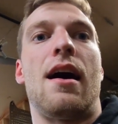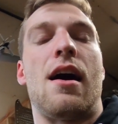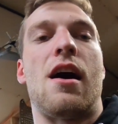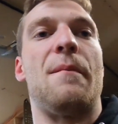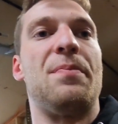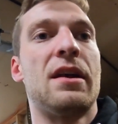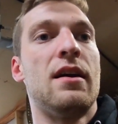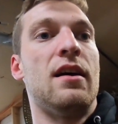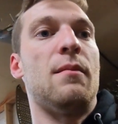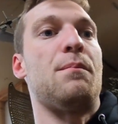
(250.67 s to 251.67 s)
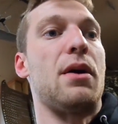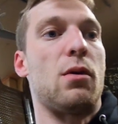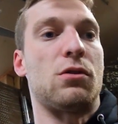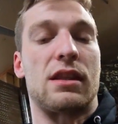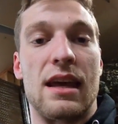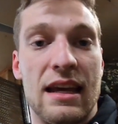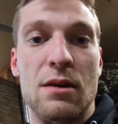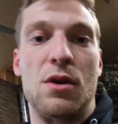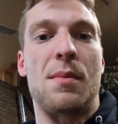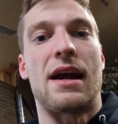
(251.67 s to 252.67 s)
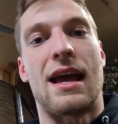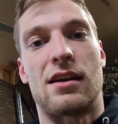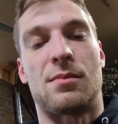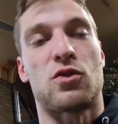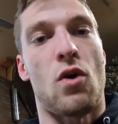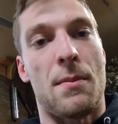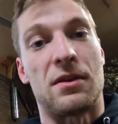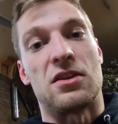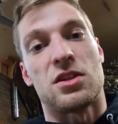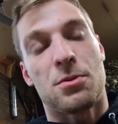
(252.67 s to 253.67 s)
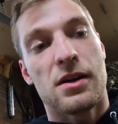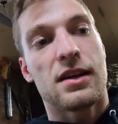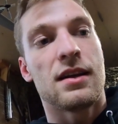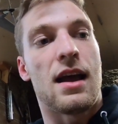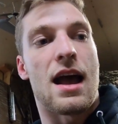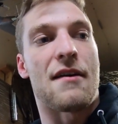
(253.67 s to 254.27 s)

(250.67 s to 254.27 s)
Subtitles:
But we're thinking we might end up swapping the spring